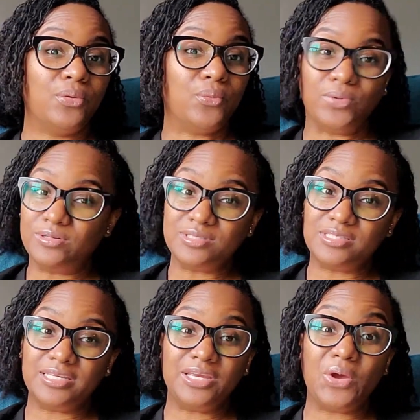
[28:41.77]
we'll
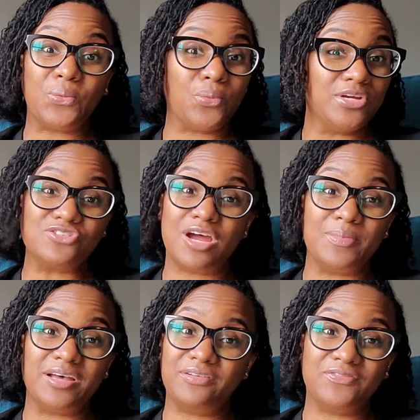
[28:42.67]
see what
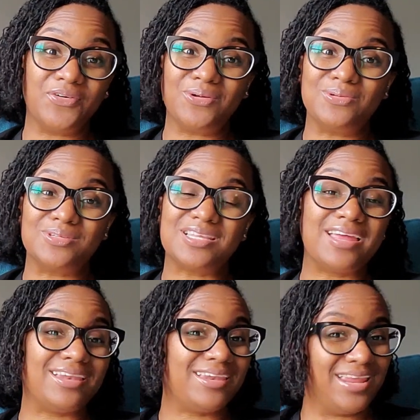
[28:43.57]
drama unfolds
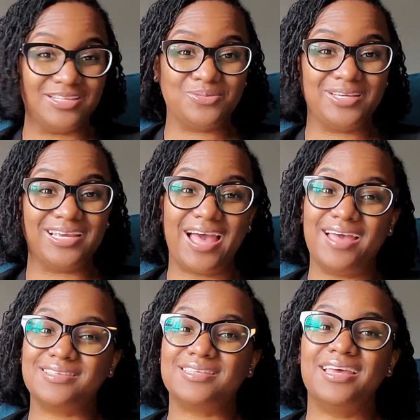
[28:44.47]
next week,
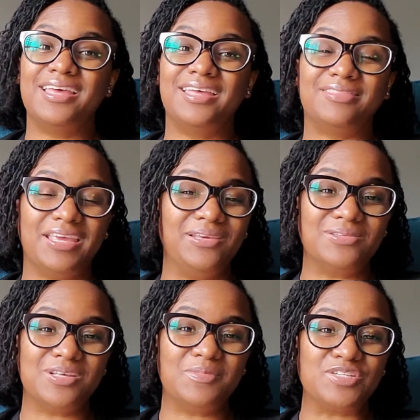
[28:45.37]
guys. Thank
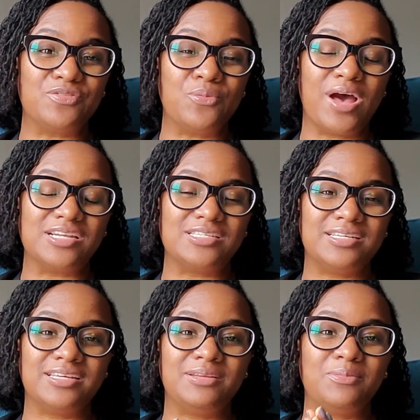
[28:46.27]
you so much for
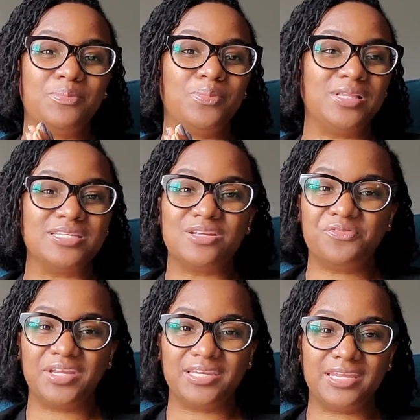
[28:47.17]
watching. Please don't
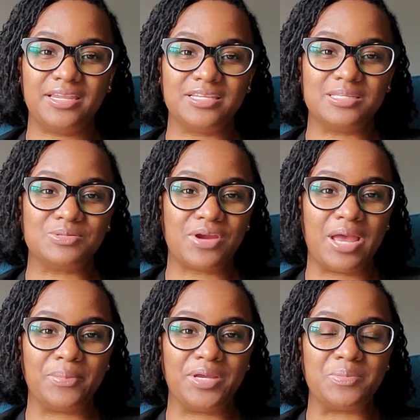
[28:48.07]
forget to hit the
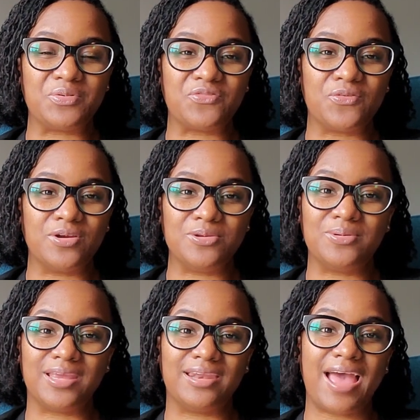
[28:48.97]
subscribe button before you
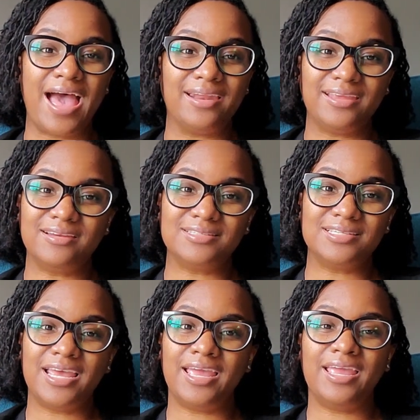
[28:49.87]
get out of here
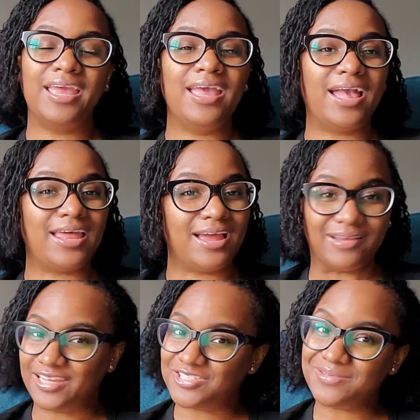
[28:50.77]
today. And I'll
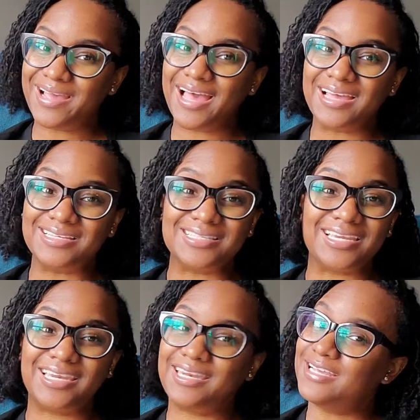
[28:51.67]
catch you guys
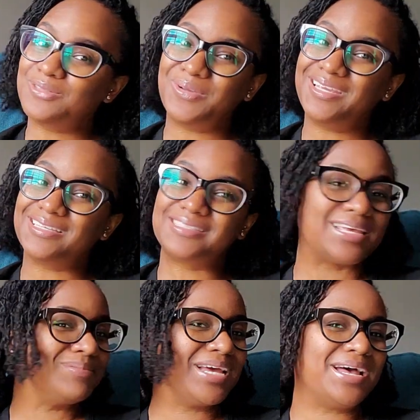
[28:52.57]
next week,
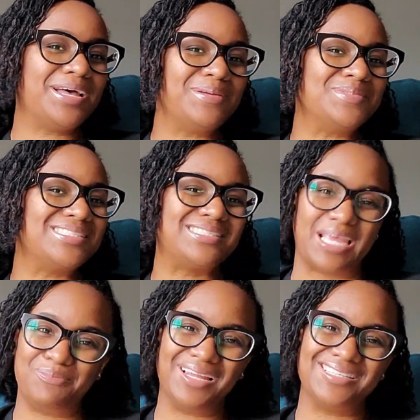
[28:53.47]
same time,
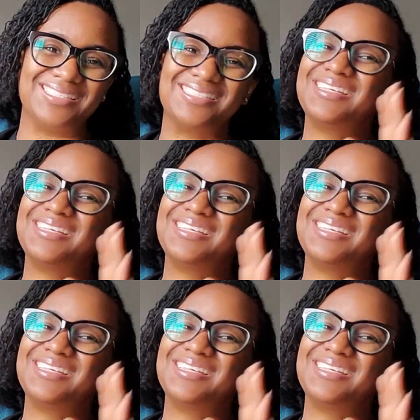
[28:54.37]
same place.